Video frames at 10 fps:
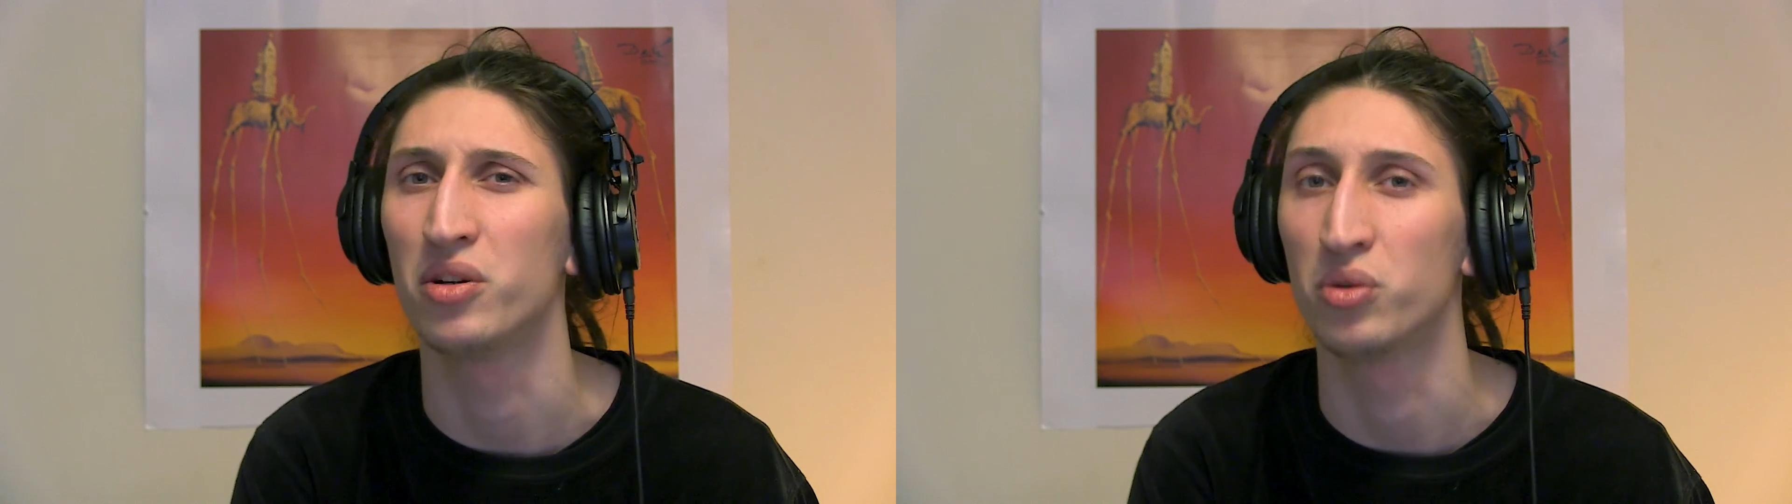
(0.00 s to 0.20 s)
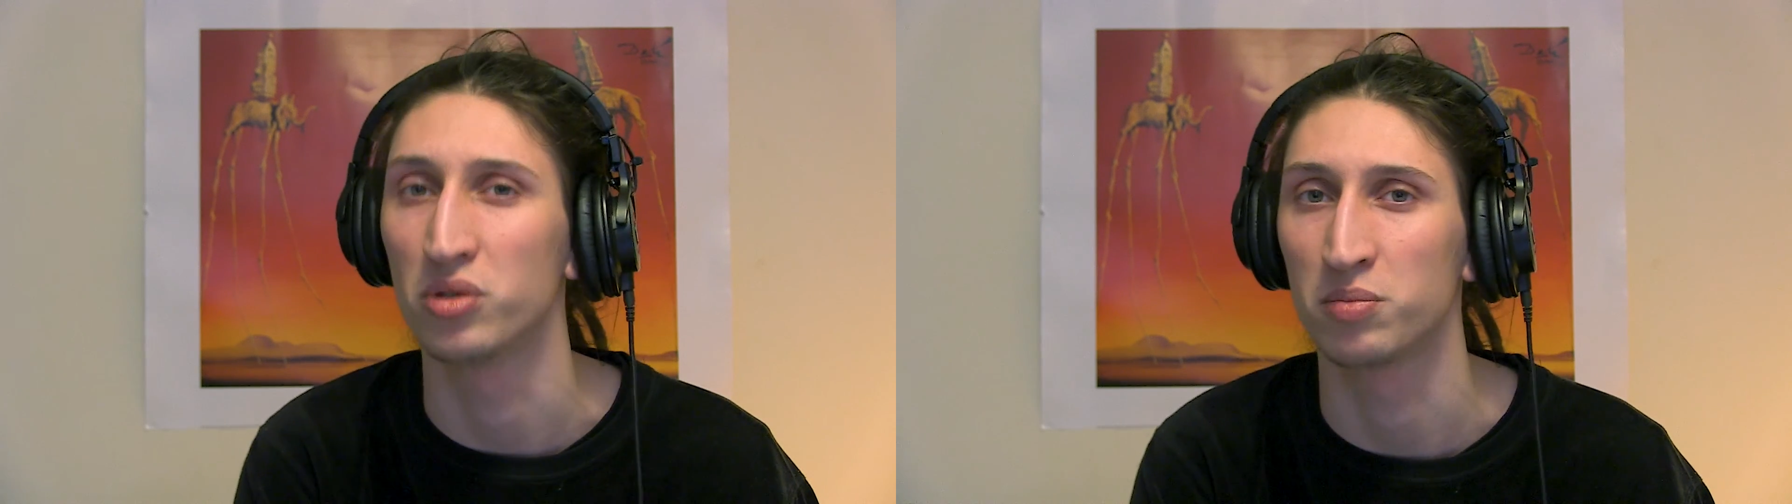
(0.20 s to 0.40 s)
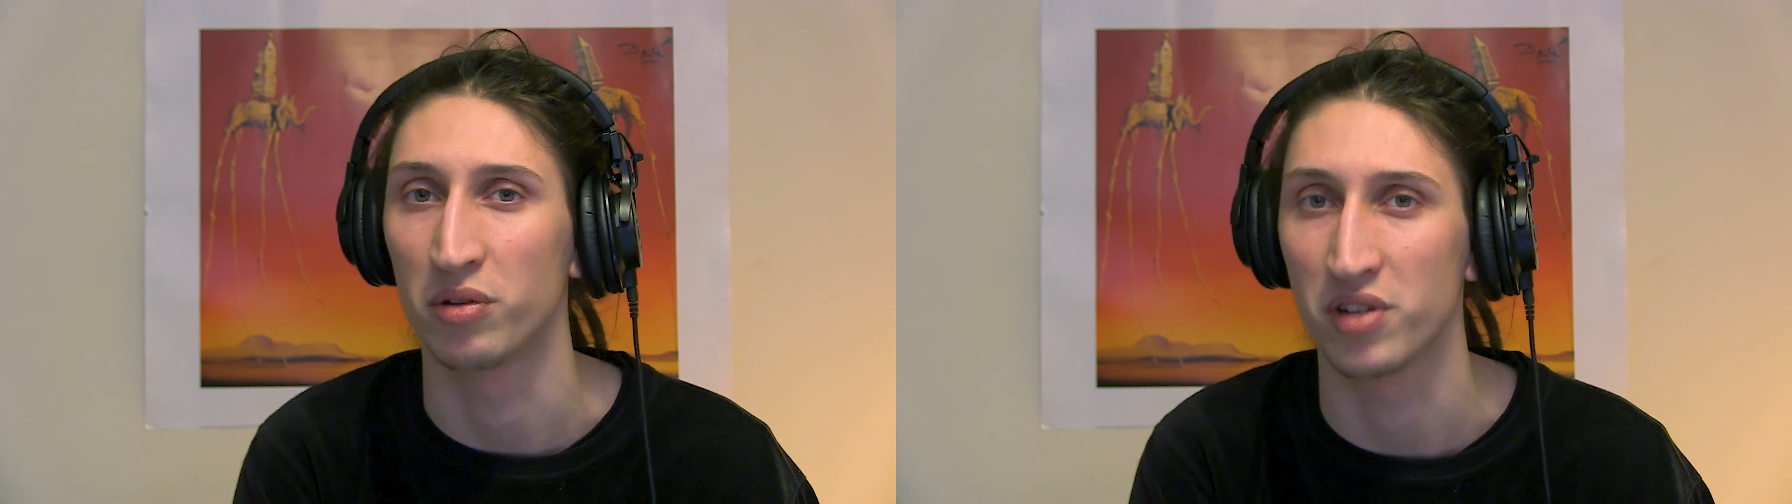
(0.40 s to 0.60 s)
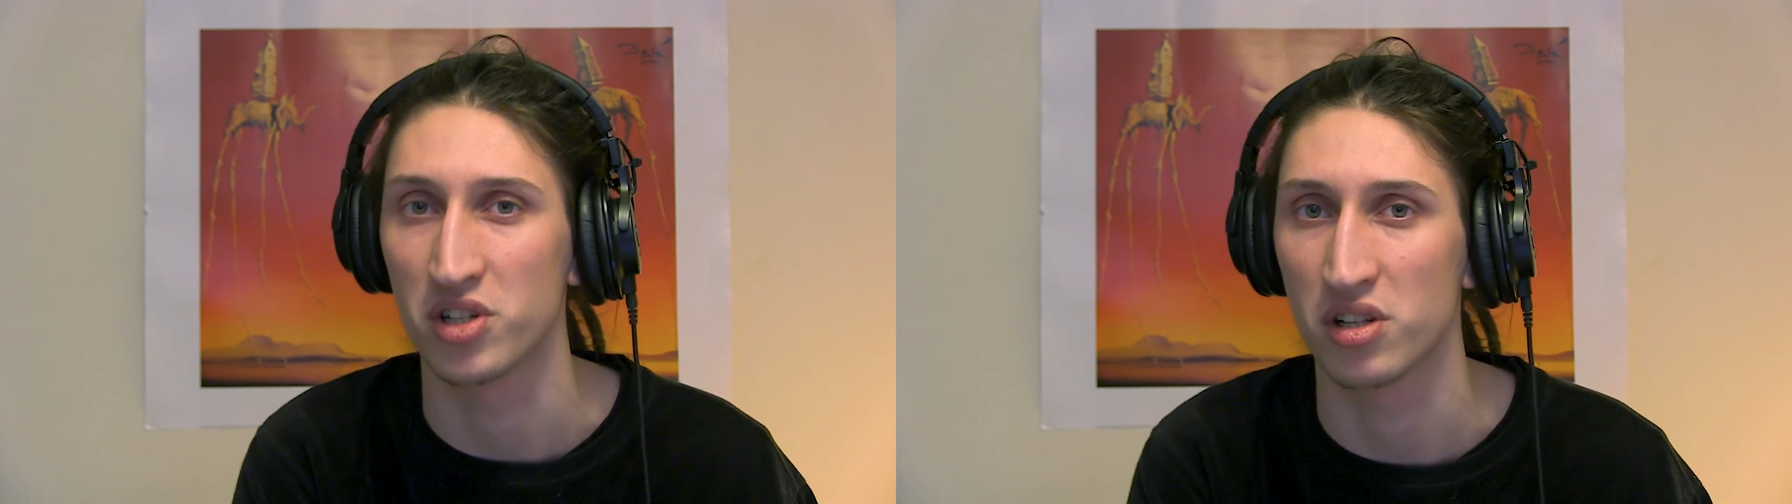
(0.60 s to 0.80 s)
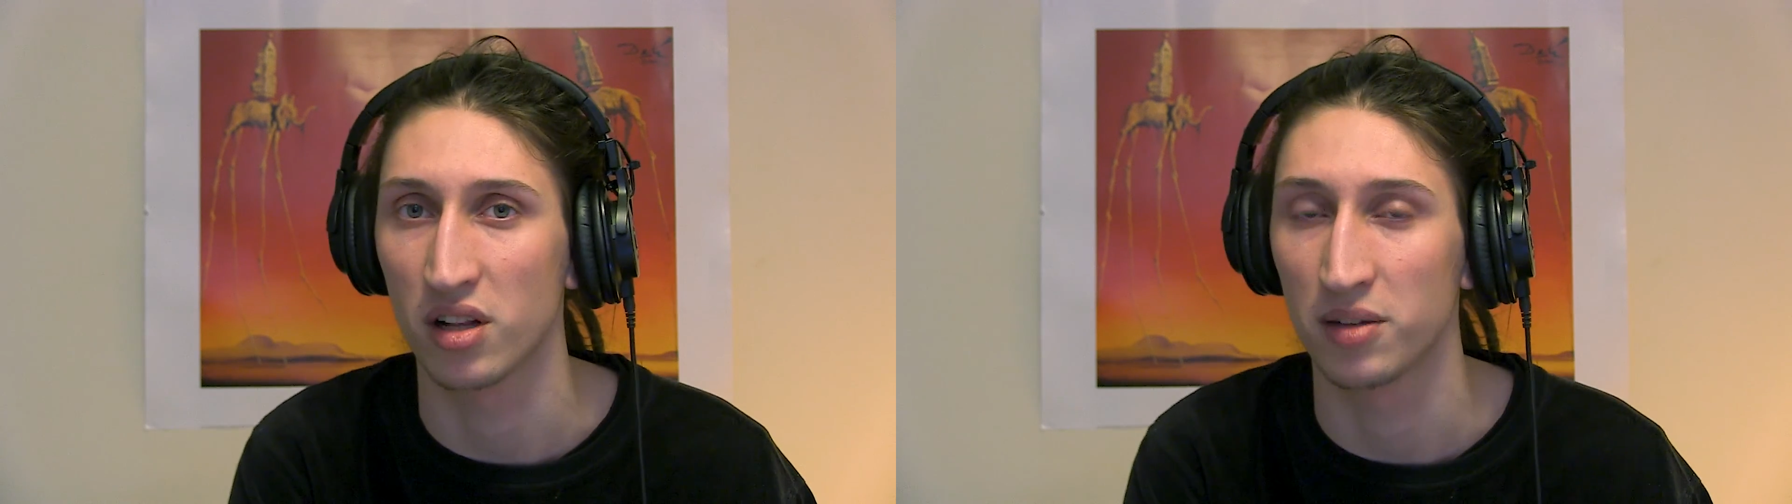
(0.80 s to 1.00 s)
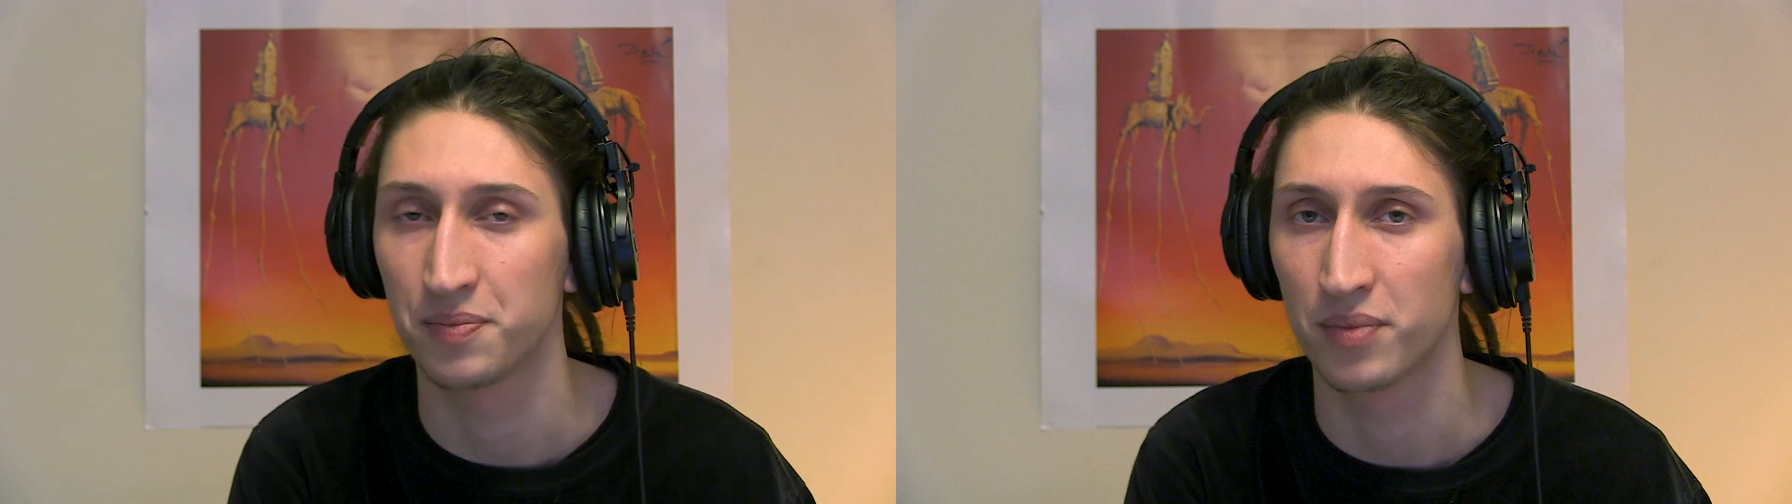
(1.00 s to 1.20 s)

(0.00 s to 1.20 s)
who's professional?